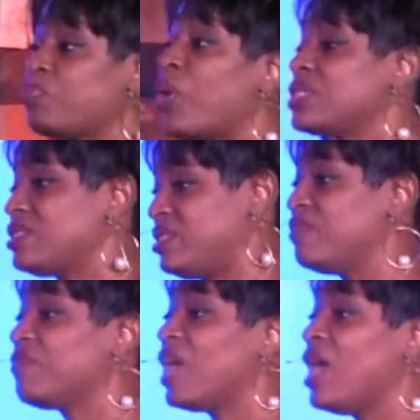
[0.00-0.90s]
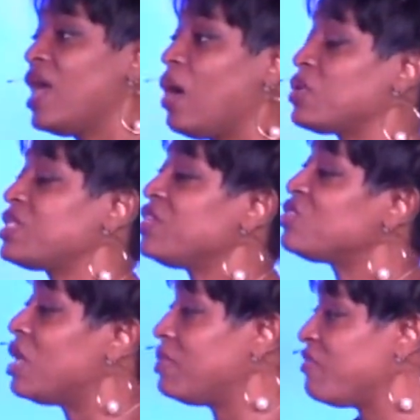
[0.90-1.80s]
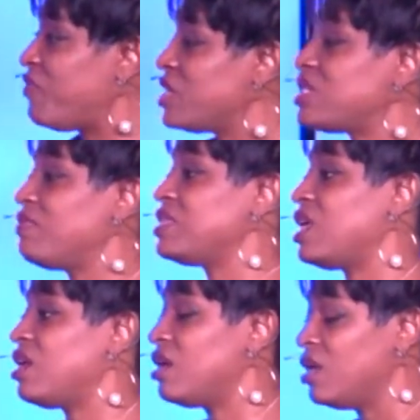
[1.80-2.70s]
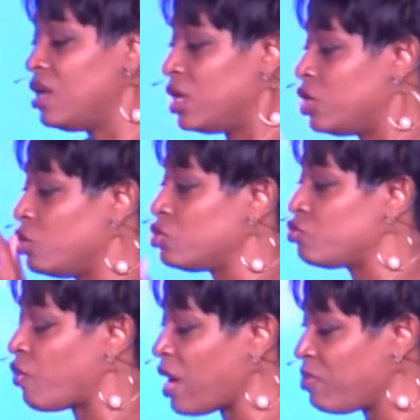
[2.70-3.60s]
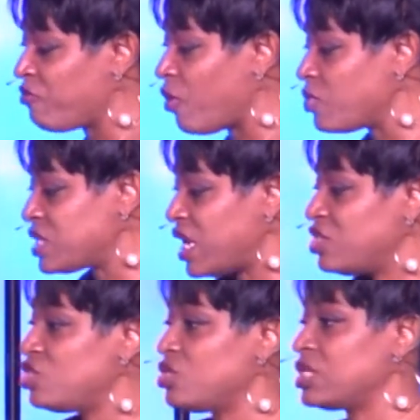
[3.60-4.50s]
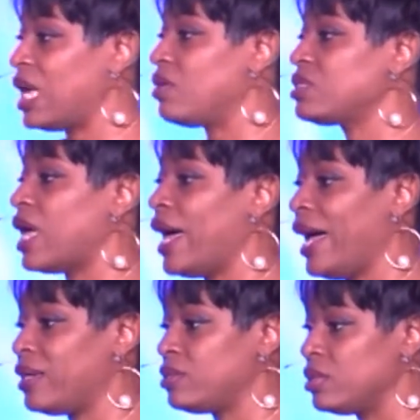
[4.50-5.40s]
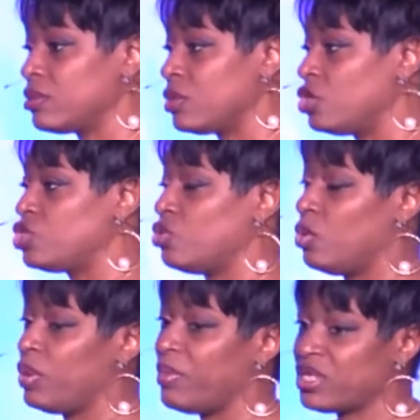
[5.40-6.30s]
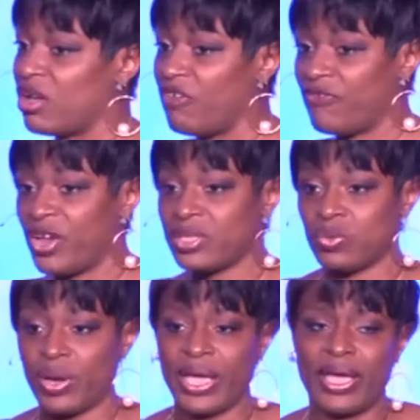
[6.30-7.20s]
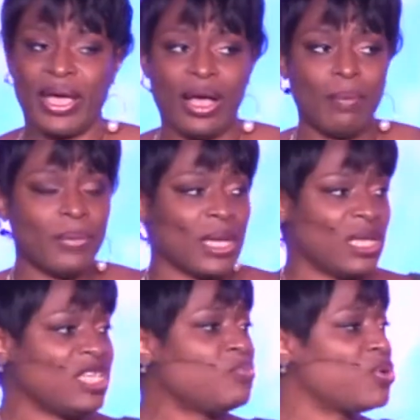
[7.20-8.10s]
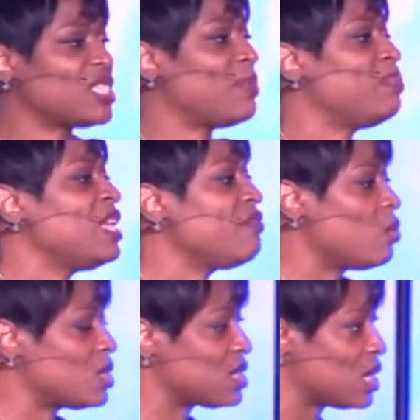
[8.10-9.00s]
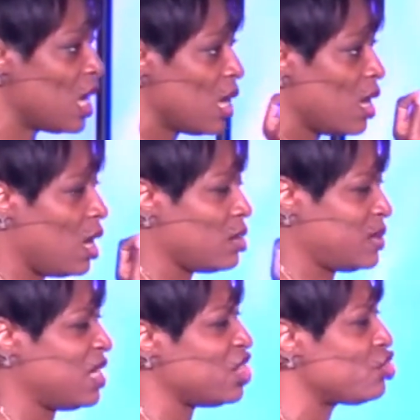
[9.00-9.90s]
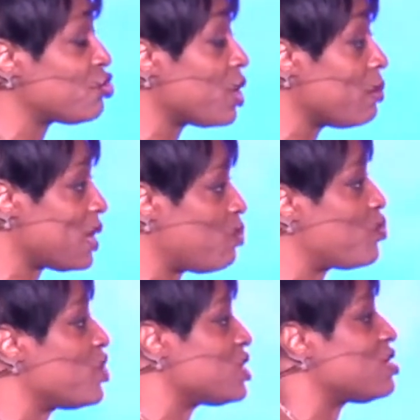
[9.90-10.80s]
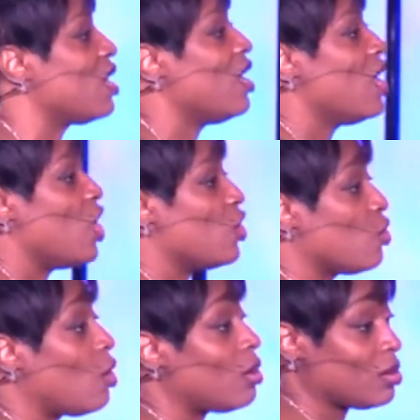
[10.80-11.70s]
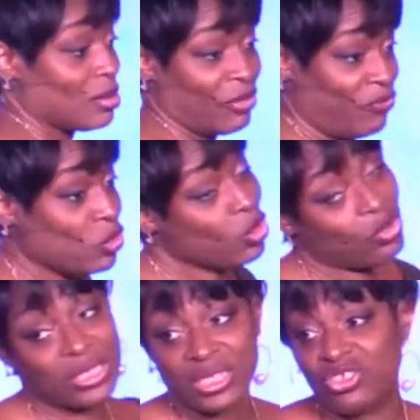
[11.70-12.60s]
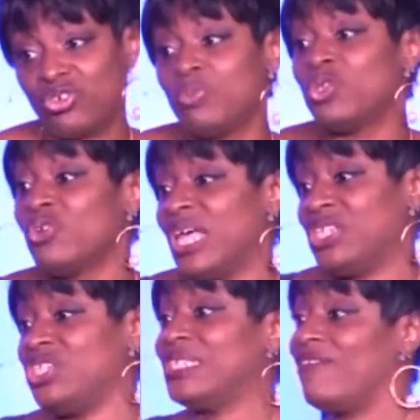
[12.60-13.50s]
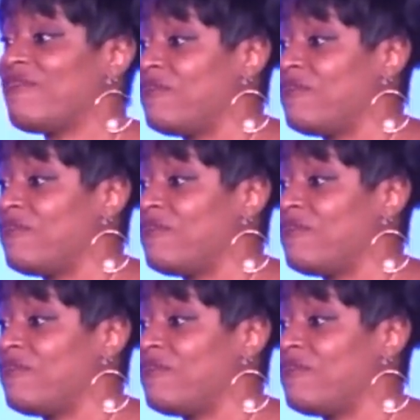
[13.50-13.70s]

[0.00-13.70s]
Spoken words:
positive. I was saying to them in the first service that, right before we started Jesus House, I had gone to a women's conference where a lady preached. I believe it was Cindy Trim that preached. And y'all, if you know Cindy Trim, you know that she's a